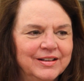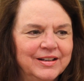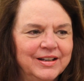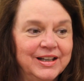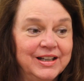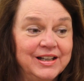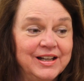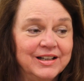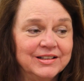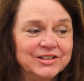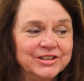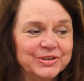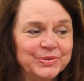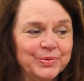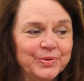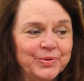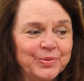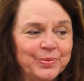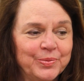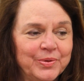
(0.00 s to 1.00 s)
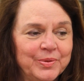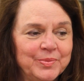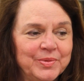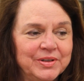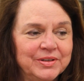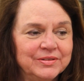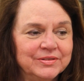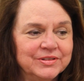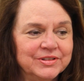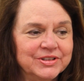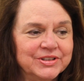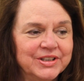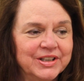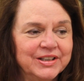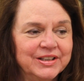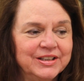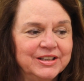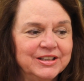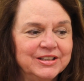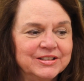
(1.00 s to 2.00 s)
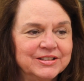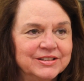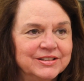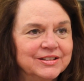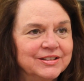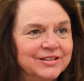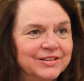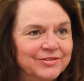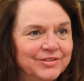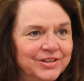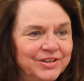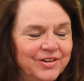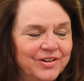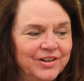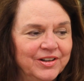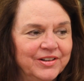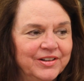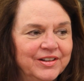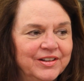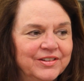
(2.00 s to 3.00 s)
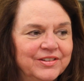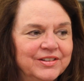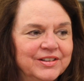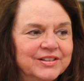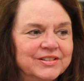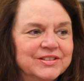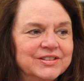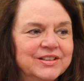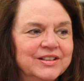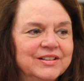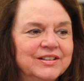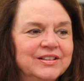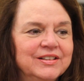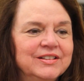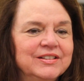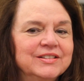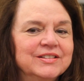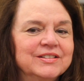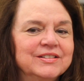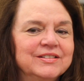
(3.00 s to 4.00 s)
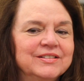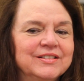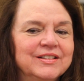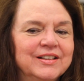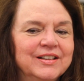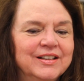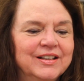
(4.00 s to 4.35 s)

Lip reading: and not just with women's studies, with all ethnic studies, and